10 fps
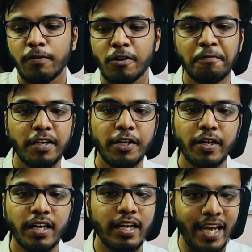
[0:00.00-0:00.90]
from where
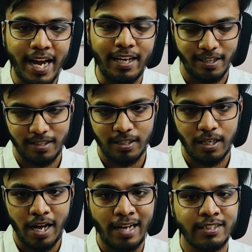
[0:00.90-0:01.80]
you can get
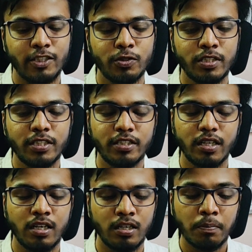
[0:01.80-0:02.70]
access to these
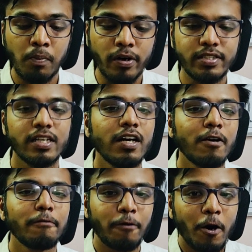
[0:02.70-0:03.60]
books
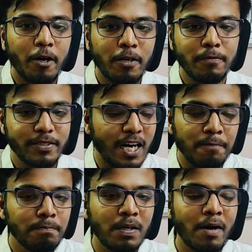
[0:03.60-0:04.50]
for
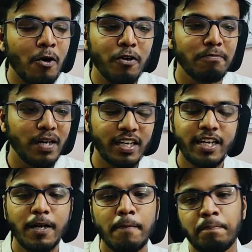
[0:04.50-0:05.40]
some amount of
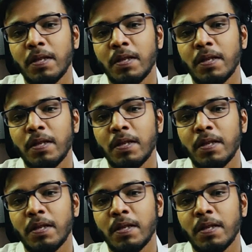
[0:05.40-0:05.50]
money.